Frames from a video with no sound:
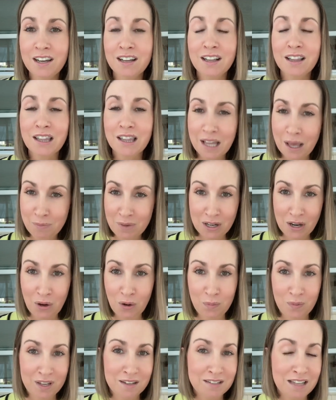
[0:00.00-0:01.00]
let me know,
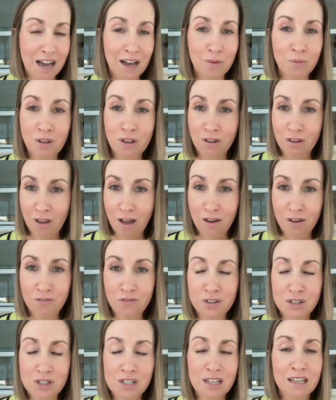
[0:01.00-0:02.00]
because I would
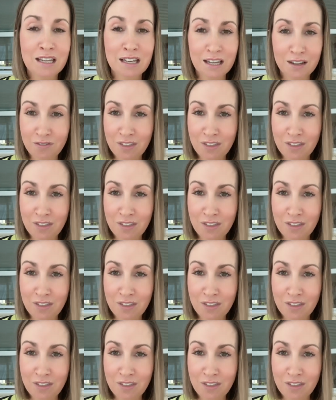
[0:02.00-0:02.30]
love to give